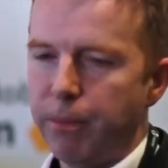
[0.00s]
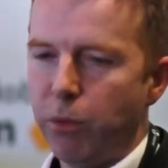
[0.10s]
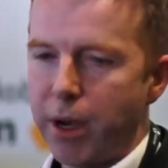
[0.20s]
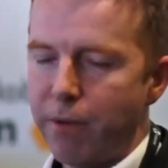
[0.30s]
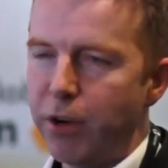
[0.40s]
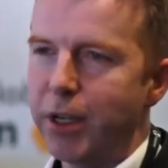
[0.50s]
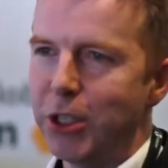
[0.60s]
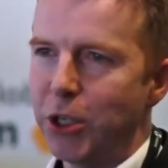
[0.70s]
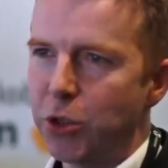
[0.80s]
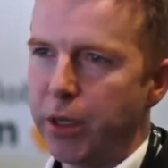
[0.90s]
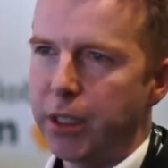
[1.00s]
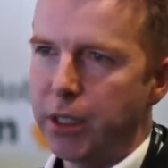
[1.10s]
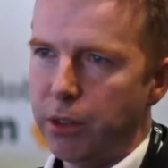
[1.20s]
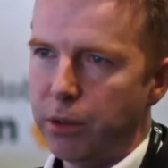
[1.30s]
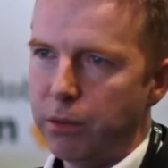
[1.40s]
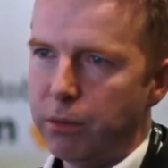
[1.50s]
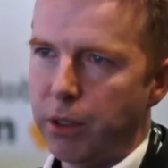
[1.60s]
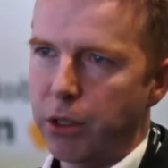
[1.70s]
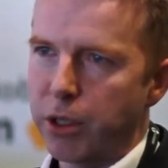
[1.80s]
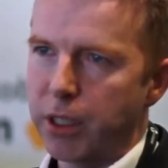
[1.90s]
Whatever it is you're trying to do, whether
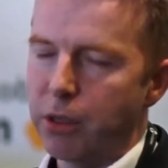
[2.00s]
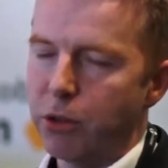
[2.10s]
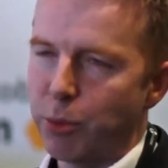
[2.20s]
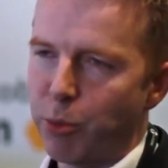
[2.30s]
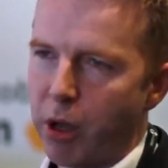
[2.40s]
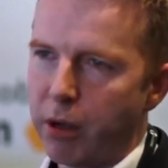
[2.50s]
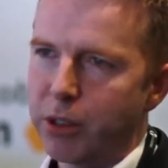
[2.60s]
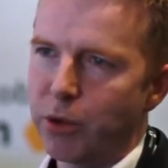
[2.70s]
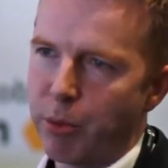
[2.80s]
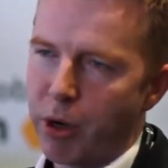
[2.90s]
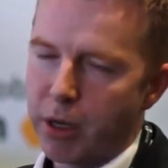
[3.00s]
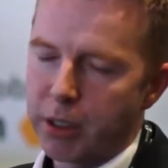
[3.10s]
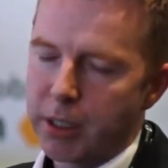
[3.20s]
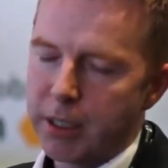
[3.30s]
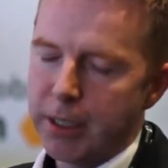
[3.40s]
you're trying to launch a product or a project,